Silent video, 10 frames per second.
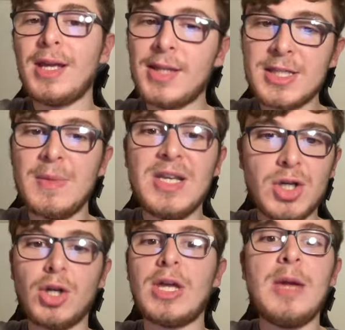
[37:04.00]
It doesn't mean he's
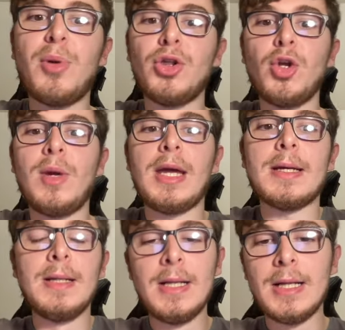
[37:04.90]
going to keep on doing it.
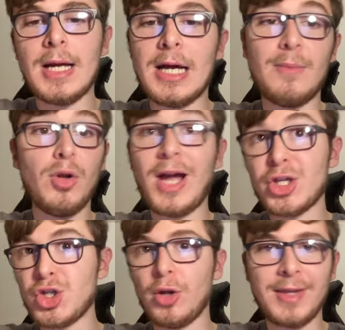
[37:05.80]
Look at
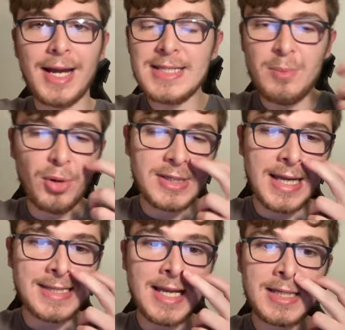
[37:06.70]
Son, 19 points
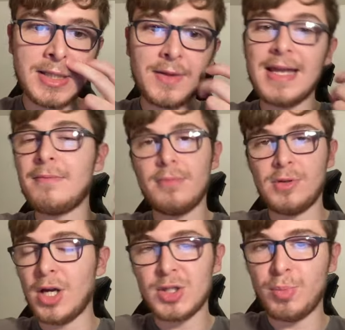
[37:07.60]
against Leicester, then
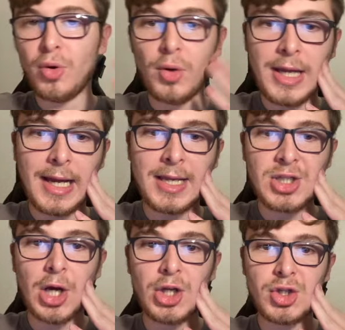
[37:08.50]
does poorly against
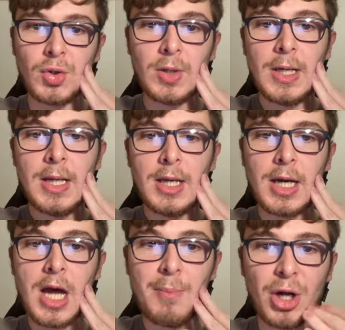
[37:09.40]
Arsenal,
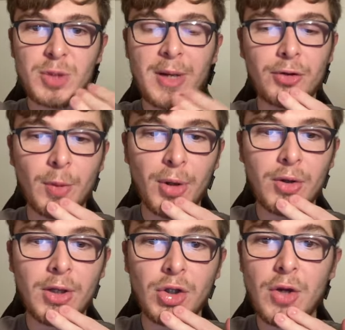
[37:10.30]
a much better
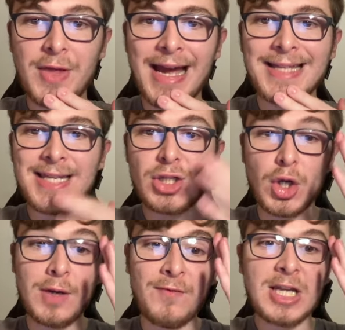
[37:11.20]
opponent. Do you think Antony's a
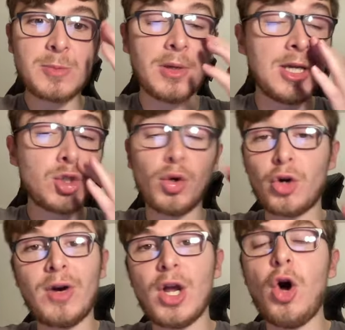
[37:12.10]
good investment? He scored a
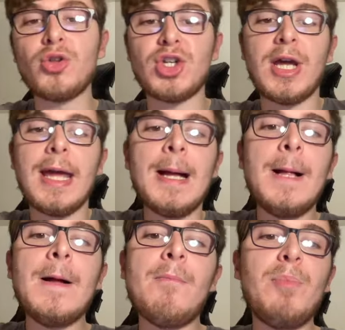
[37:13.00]
great goal today,
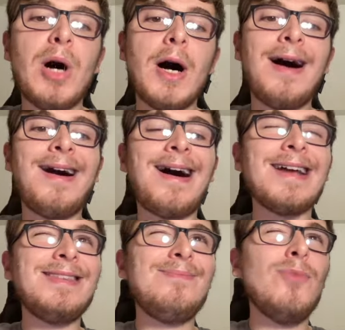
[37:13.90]
but
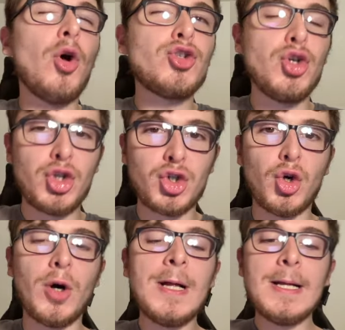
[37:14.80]
I'm not too
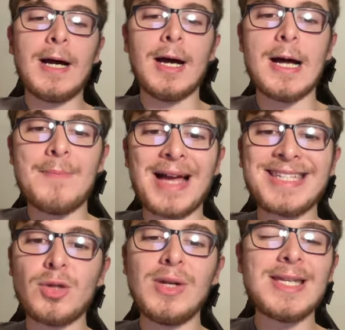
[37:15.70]
sure. I
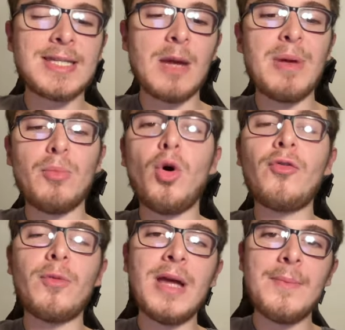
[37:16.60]
still need to see a bit more
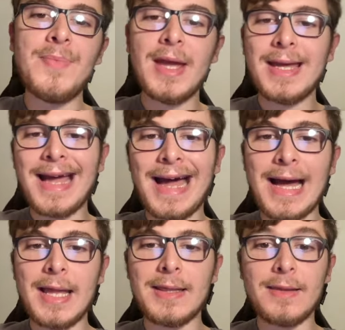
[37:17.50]
from him.
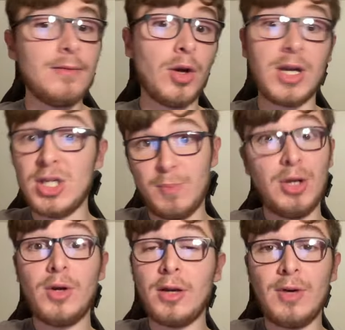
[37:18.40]
And look, he's been
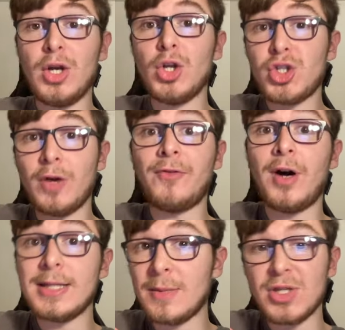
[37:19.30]
looking really good so far
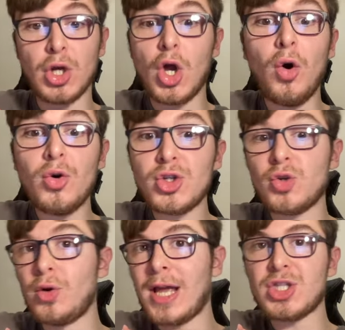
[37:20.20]
in terms of the goals
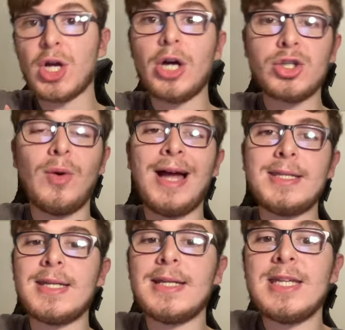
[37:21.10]
scored against Arsenal and
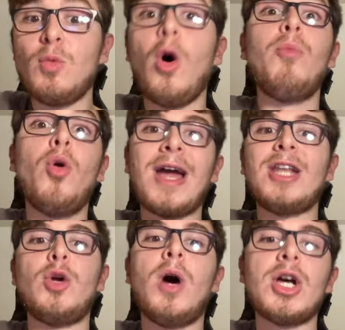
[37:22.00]
City. What more can
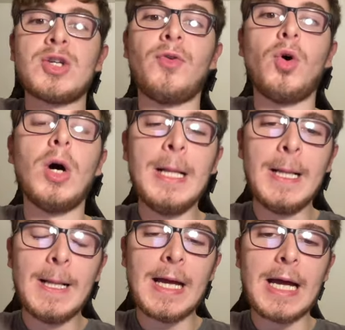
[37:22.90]
you ask for?
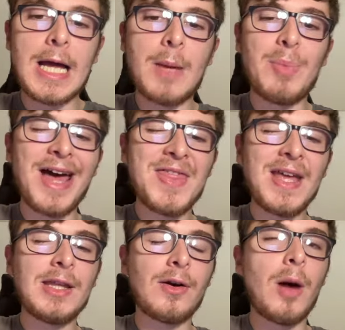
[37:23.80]
But I
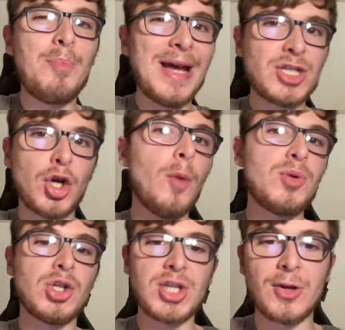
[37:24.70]
think there are better
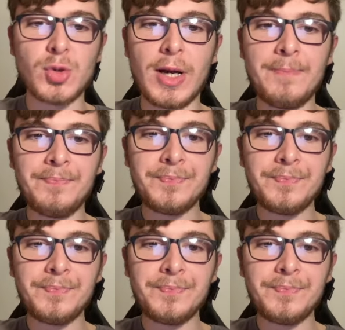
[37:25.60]
options elsewhere.